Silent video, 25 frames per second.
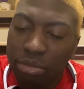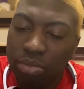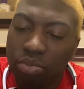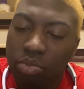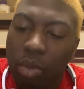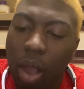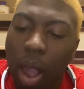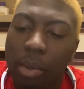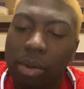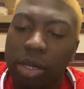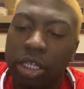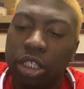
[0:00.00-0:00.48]

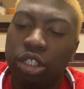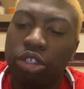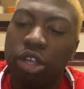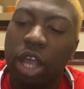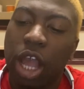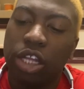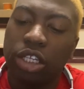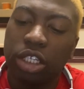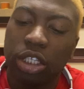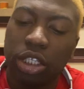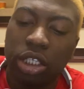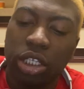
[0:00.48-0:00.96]
I'm
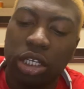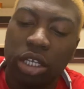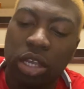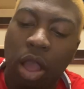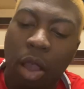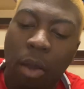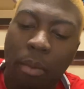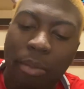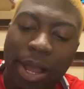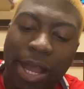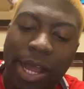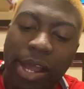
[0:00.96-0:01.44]
attracted to
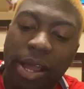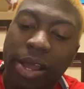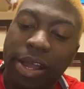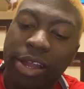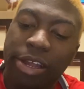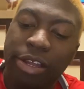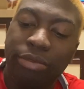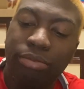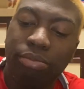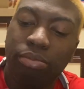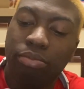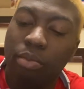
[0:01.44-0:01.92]
your
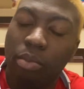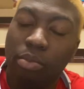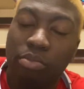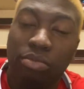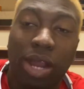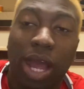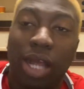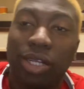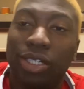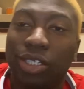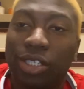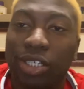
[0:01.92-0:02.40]
mind,
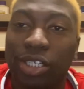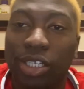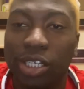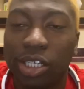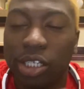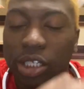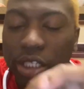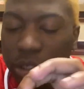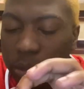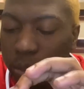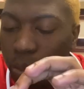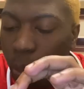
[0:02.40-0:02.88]
not your
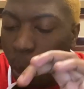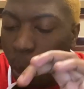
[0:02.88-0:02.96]
looks.